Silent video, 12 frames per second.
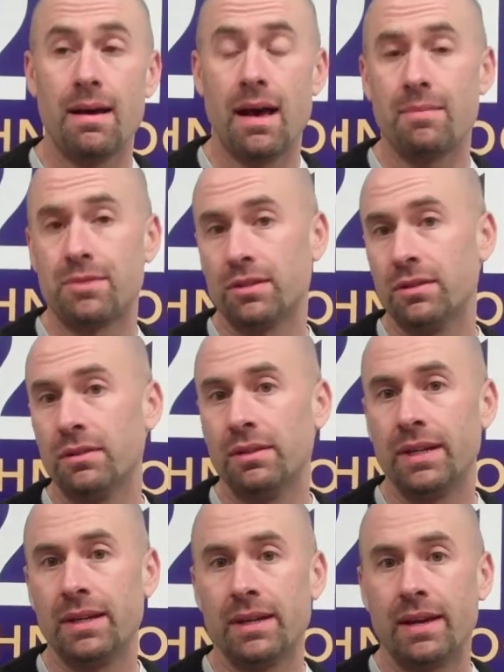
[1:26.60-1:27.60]

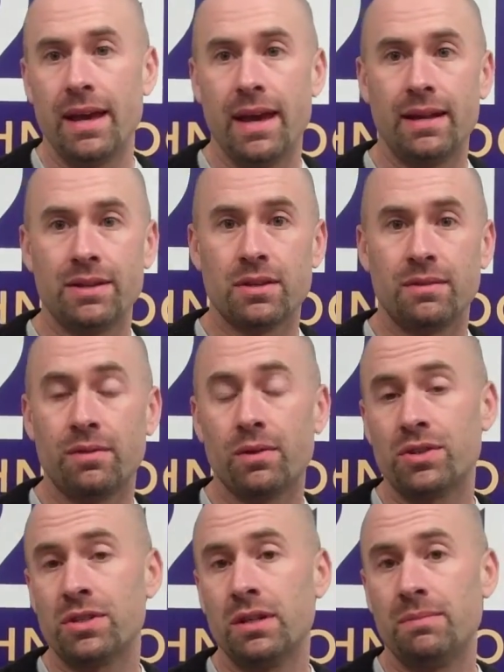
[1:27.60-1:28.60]
Absolutely. And it's
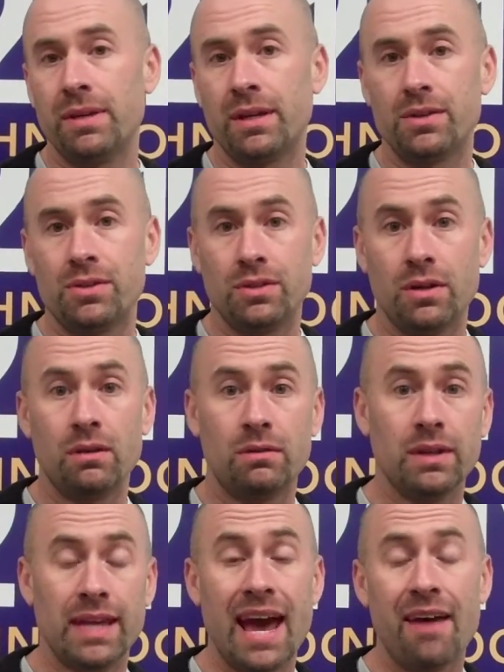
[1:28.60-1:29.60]
unfortunate because you
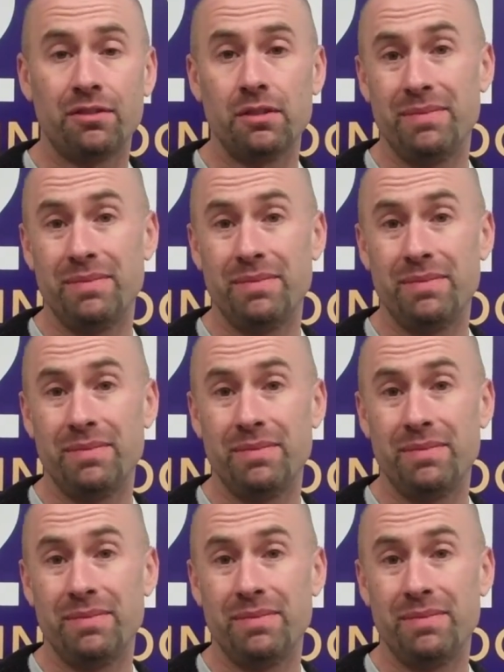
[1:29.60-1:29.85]
don't really have